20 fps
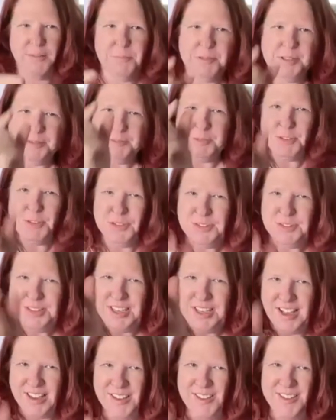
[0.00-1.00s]
But
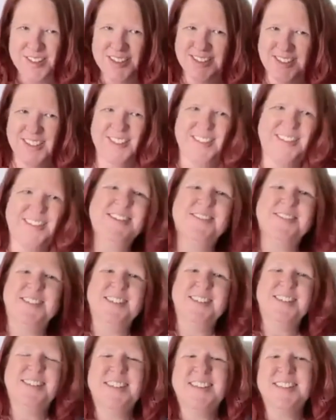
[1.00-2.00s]
yeah, you could
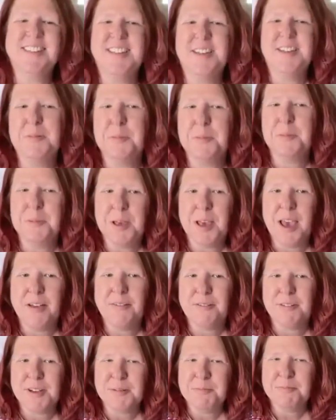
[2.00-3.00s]
even, because then
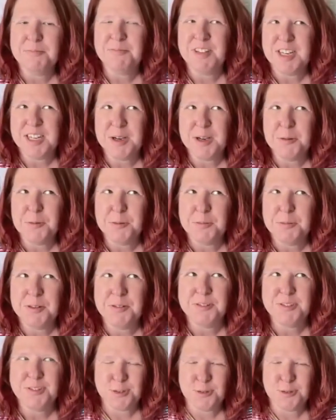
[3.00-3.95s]
every video would be